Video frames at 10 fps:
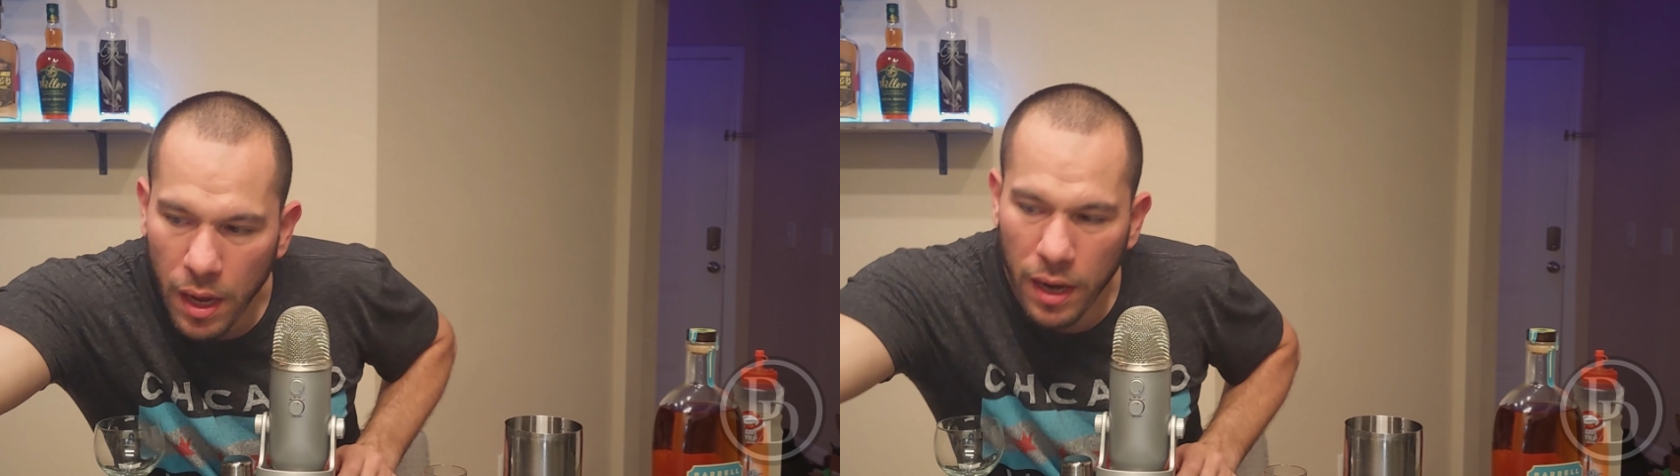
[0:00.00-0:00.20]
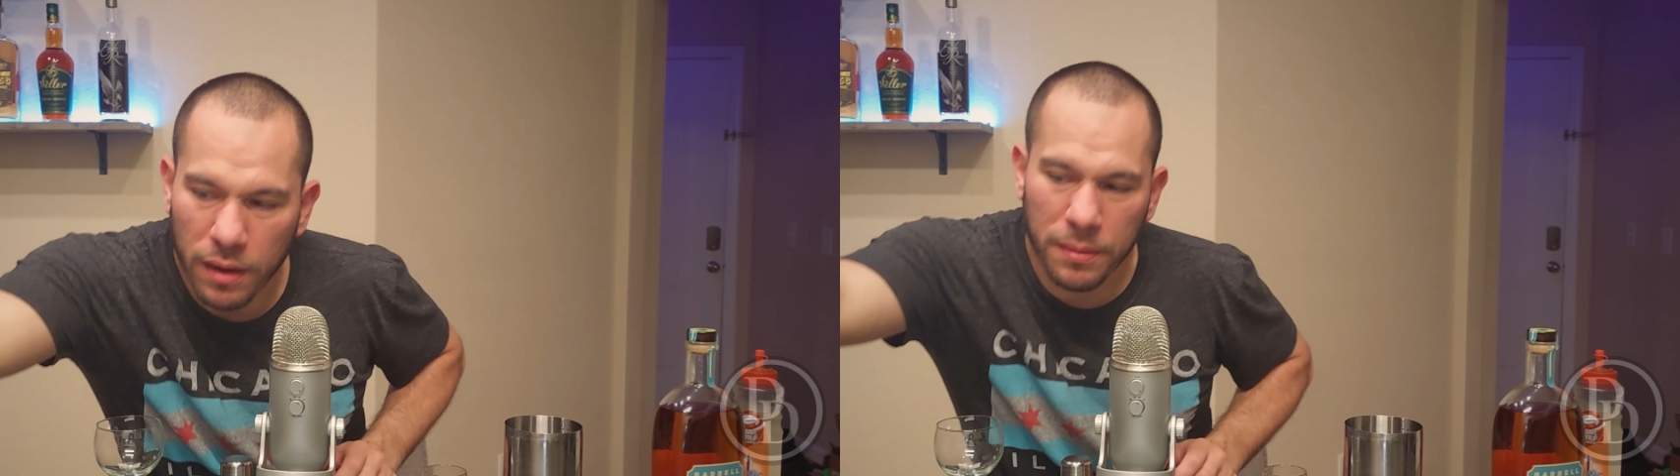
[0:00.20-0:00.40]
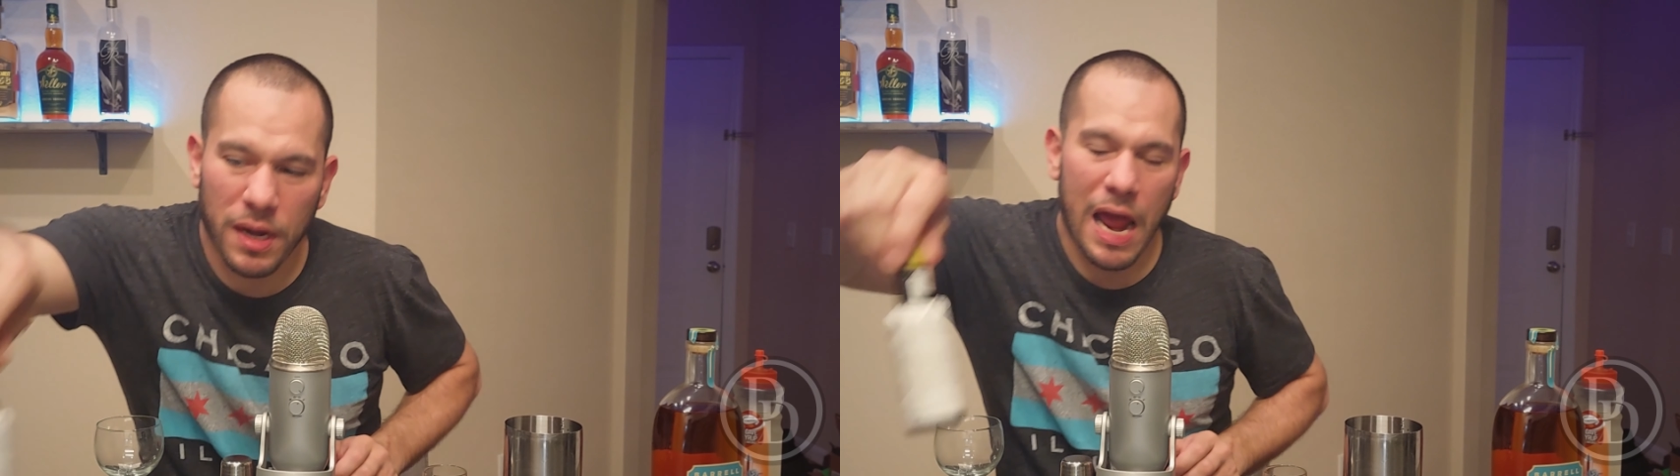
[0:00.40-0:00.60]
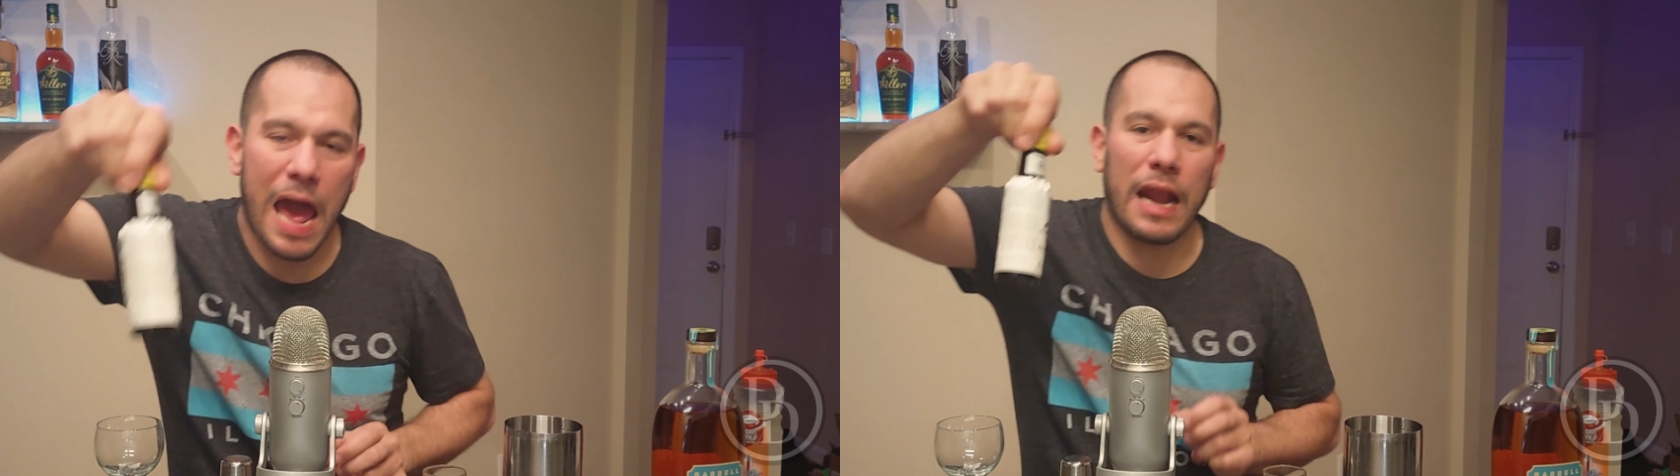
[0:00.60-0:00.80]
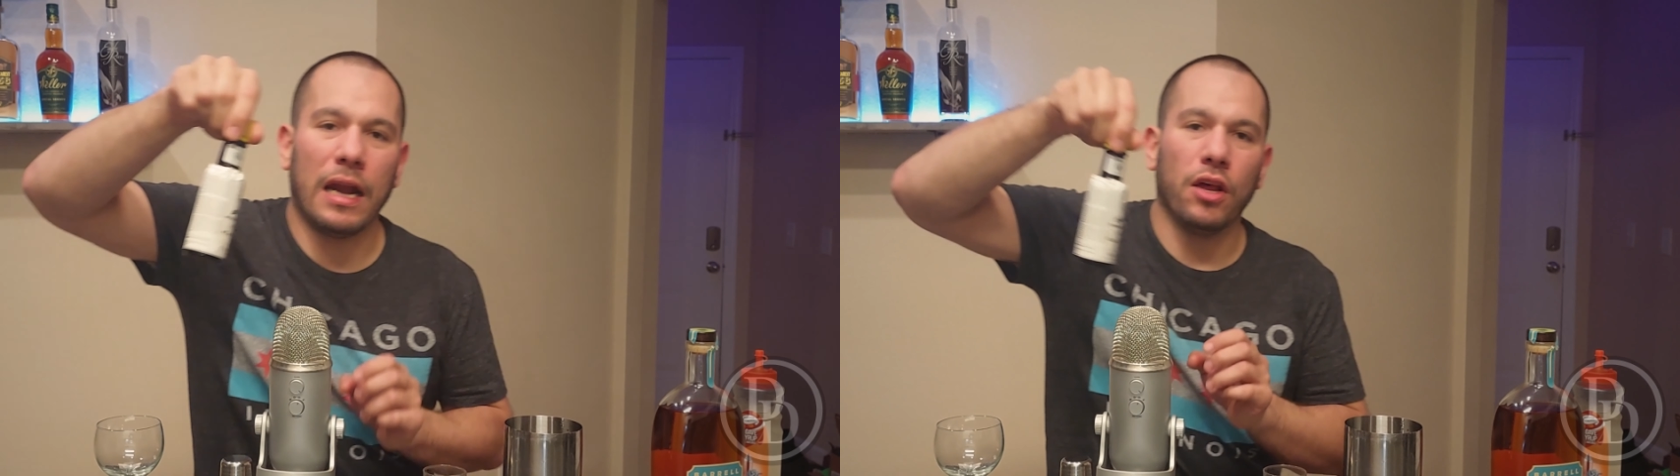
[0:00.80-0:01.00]
And I'm gonna
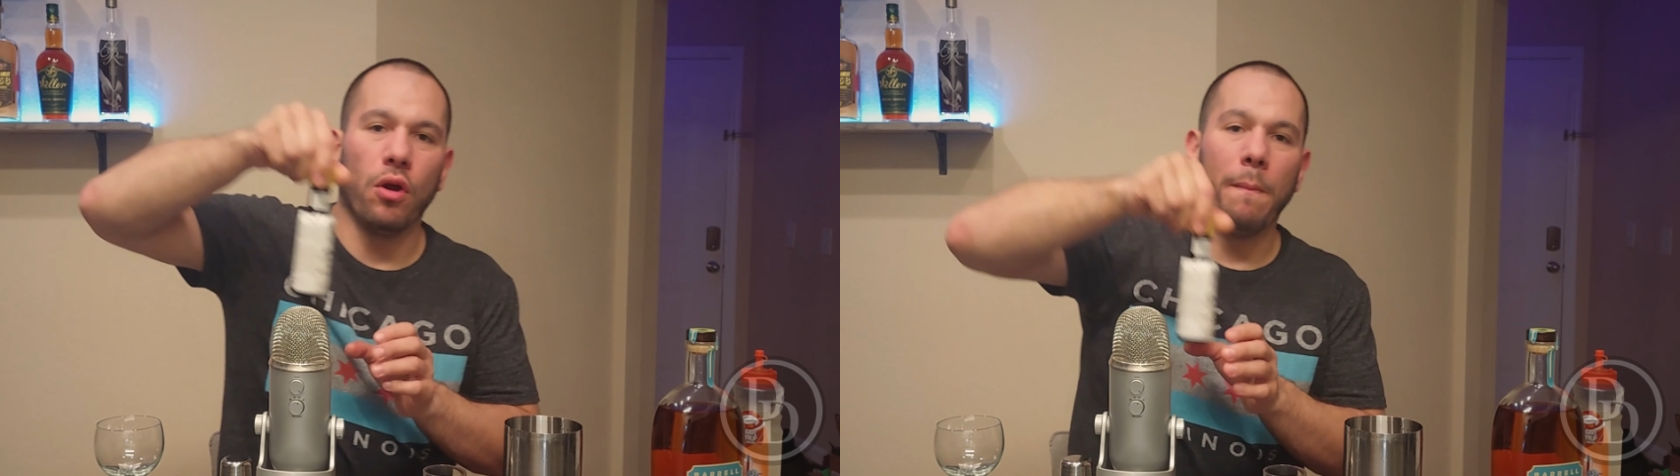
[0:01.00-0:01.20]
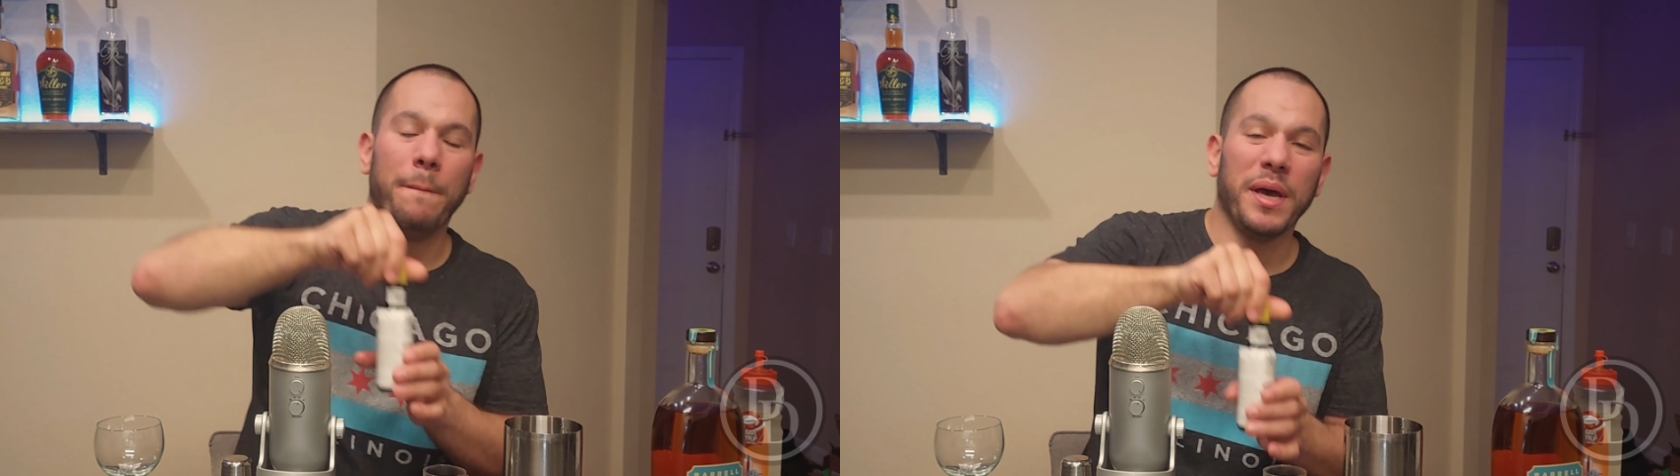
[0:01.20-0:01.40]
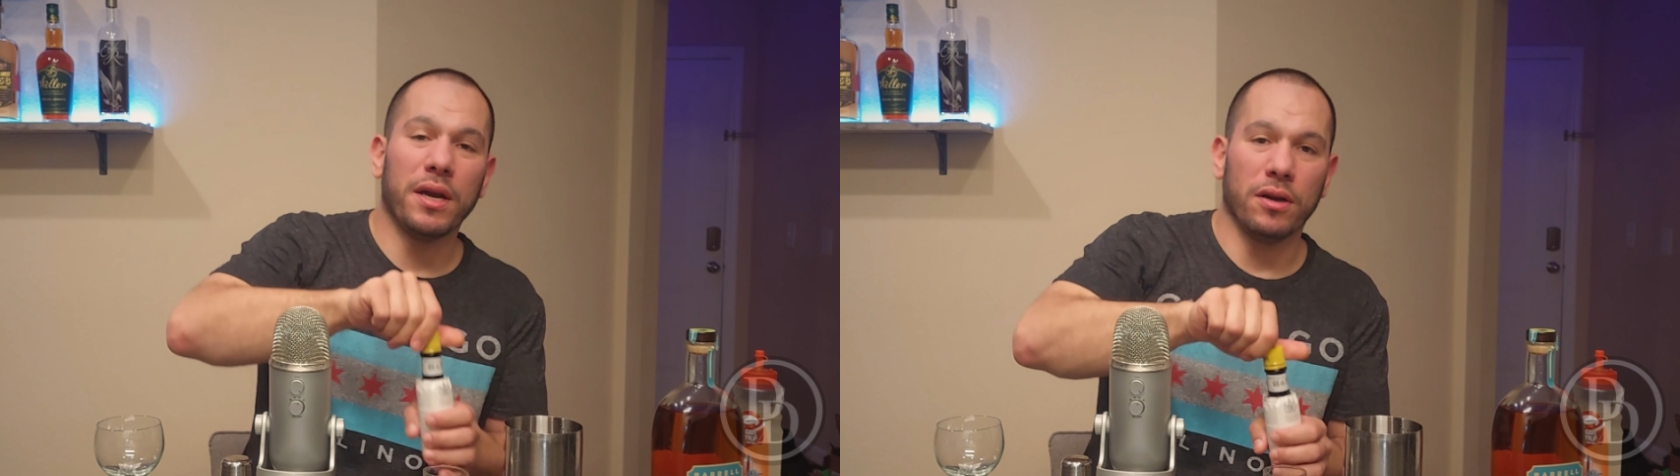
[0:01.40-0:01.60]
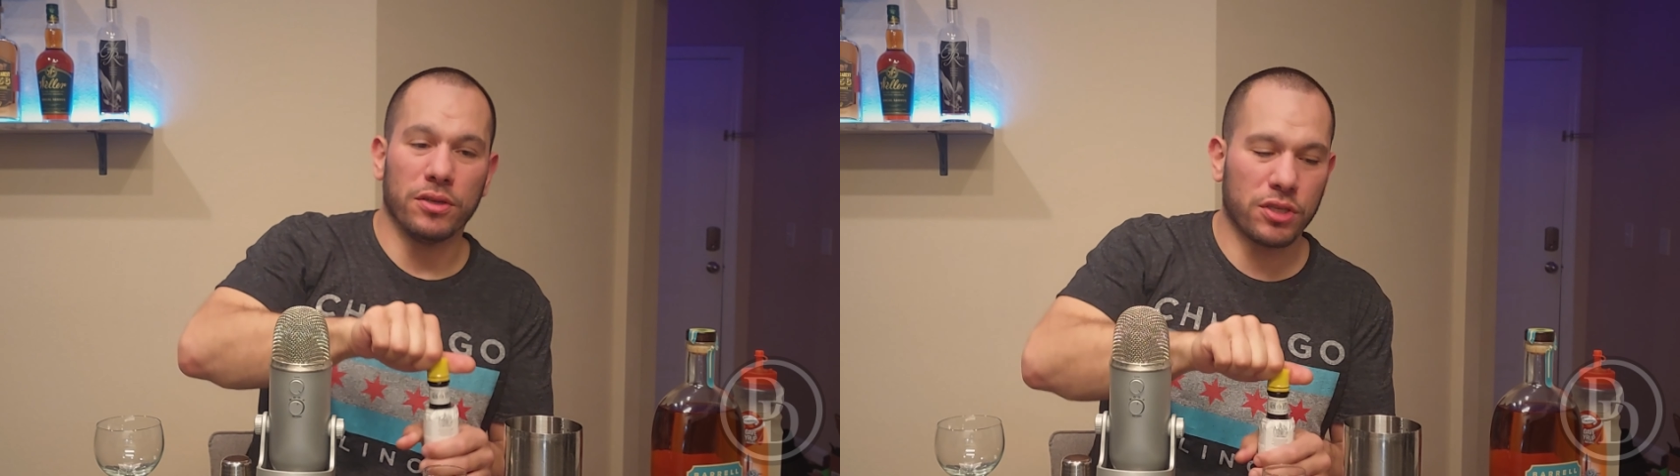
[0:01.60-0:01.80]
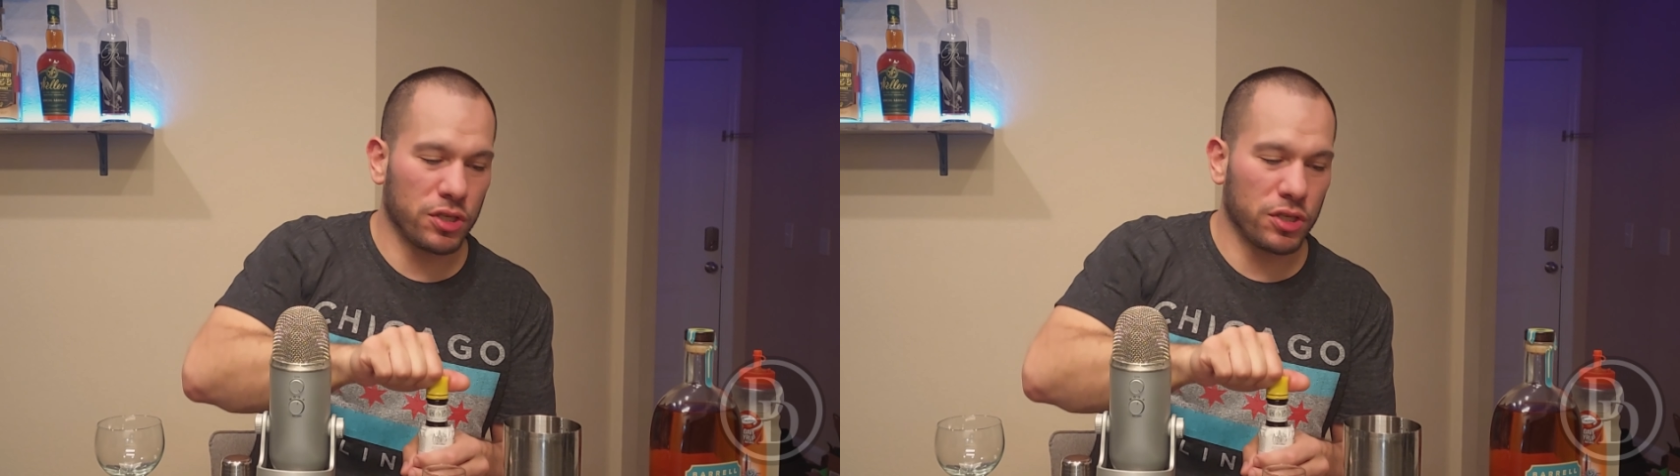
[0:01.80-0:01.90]
add a little bitters,